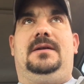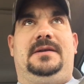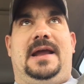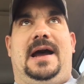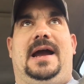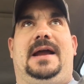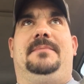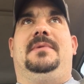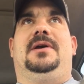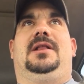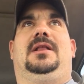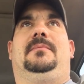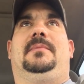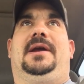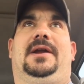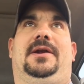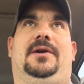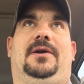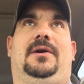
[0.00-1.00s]

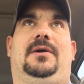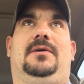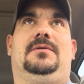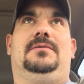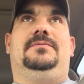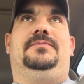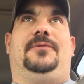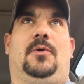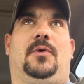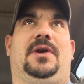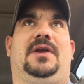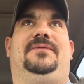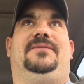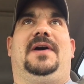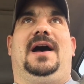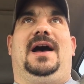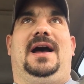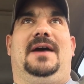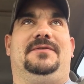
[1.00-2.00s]
9mm,
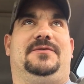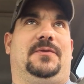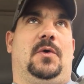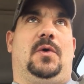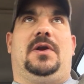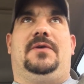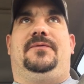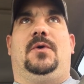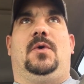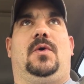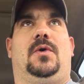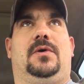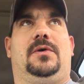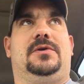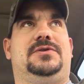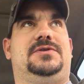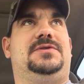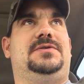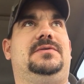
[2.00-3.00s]
45s,
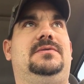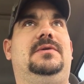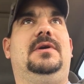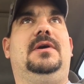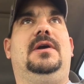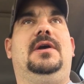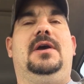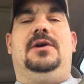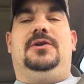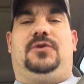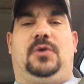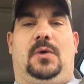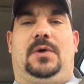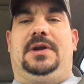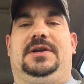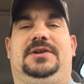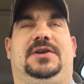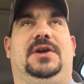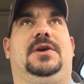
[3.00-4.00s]
44s,
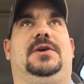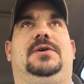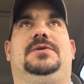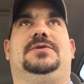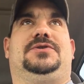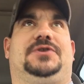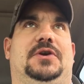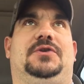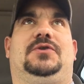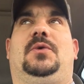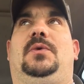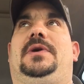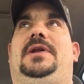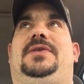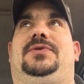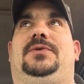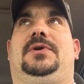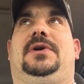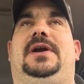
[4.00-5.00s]
22s,
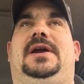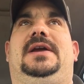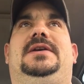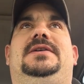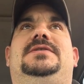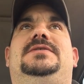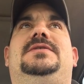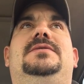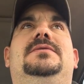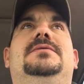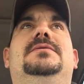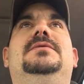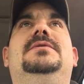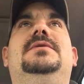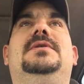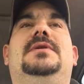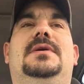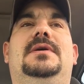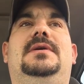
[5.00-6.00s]
223s,
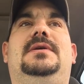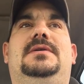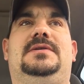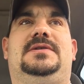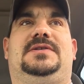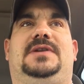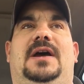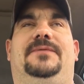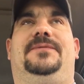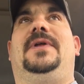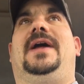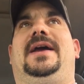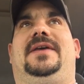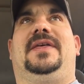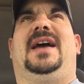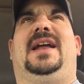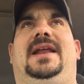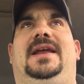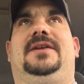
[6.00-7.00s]
stuff like
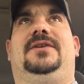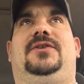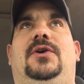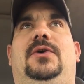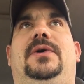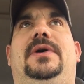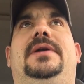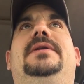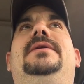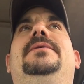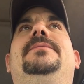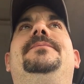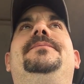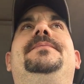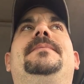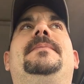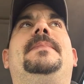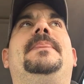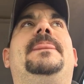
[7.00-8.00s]
that into it.
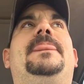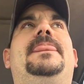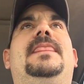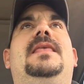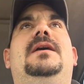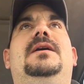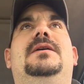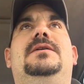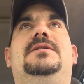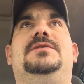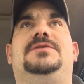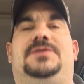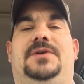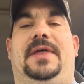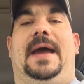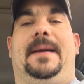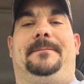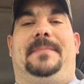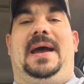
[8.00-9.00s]
So
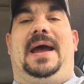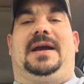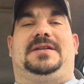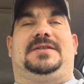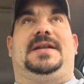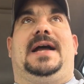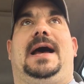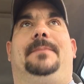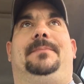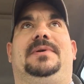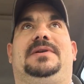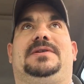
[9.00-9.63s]
that backstop